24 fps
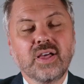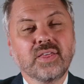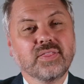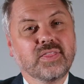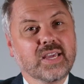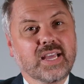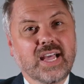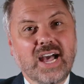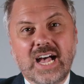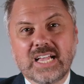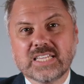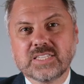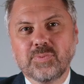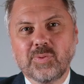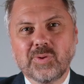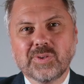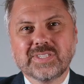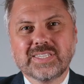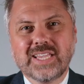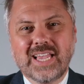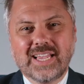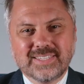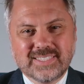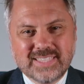The gospel
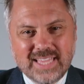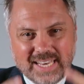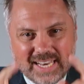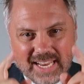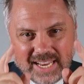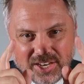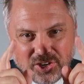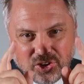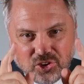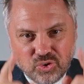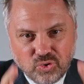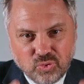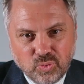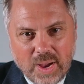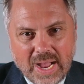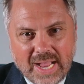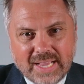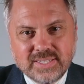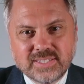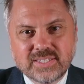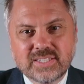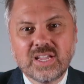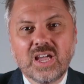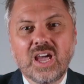says that in
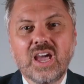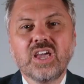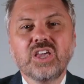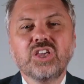Christ,